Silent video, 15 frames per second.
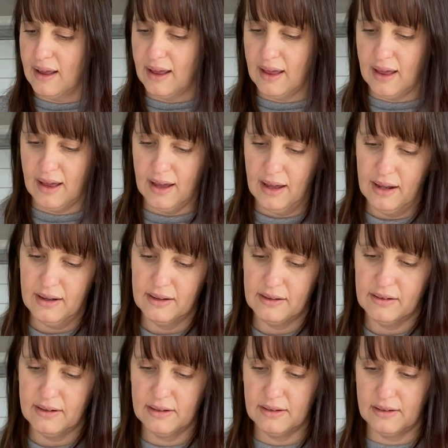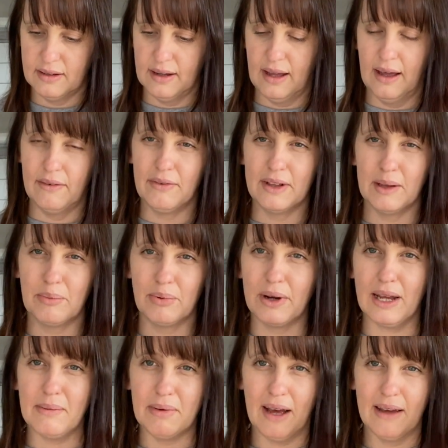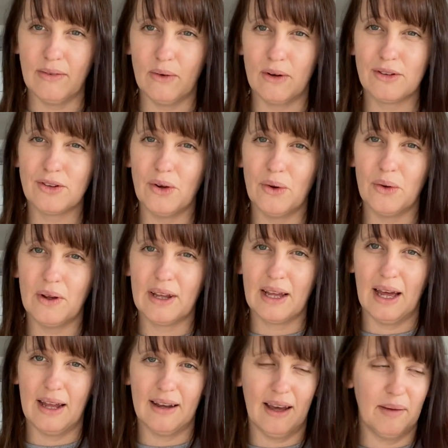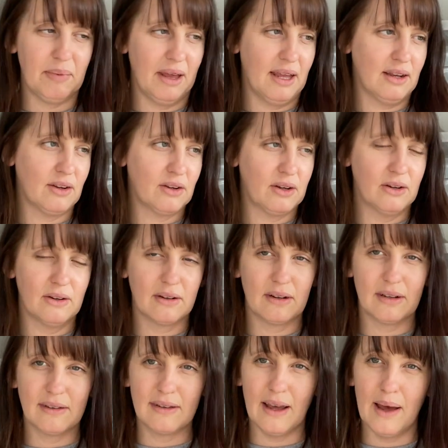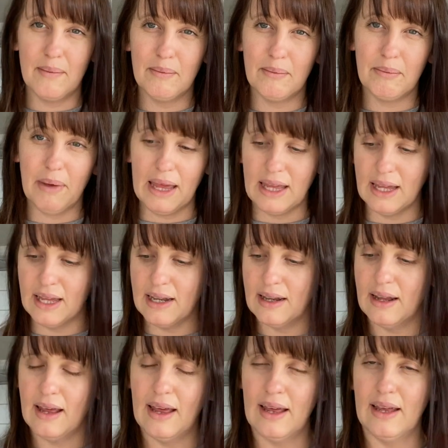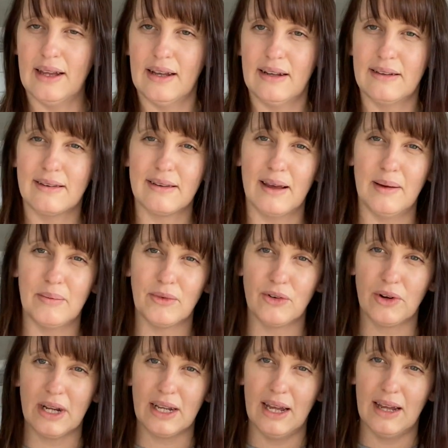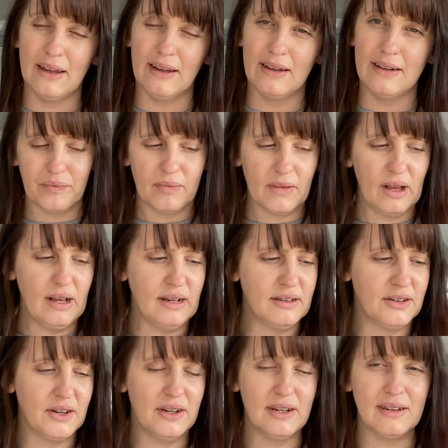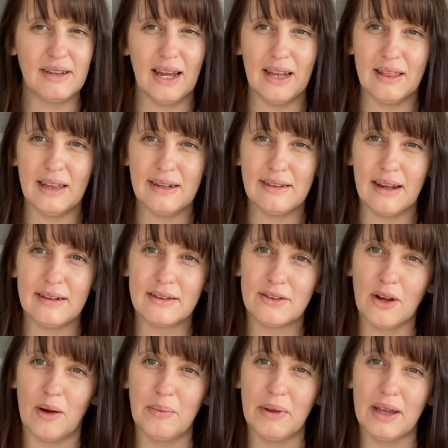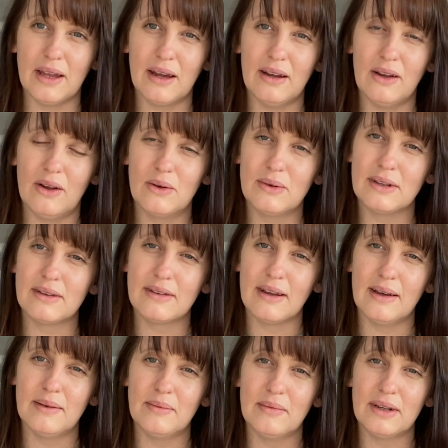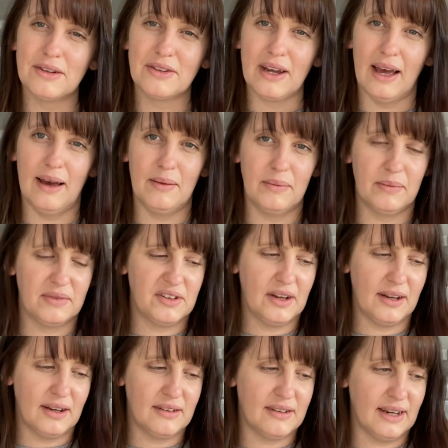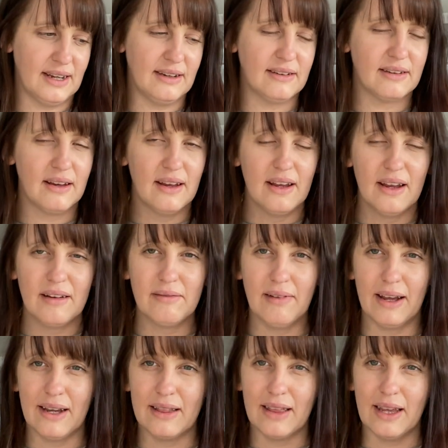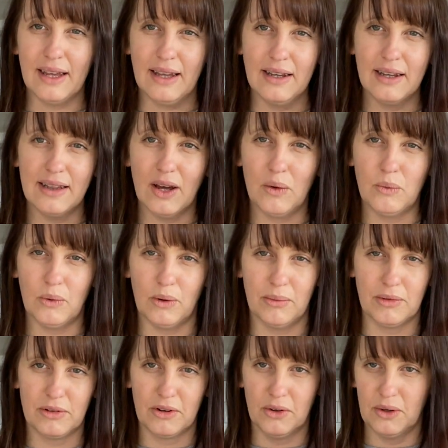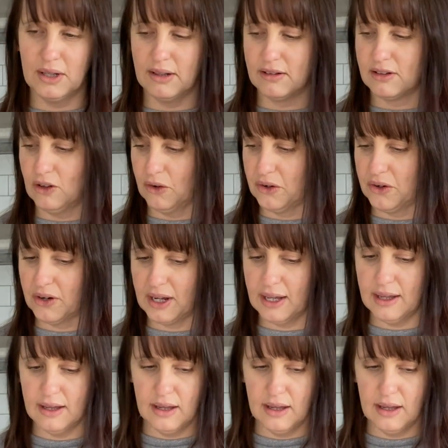And just for the prep, I've also cut up and cooked some bacon and some green onions. So you just add these as a topping along with some sharp cheddar cheese right at the end, and they'll warm through in the slow cooker.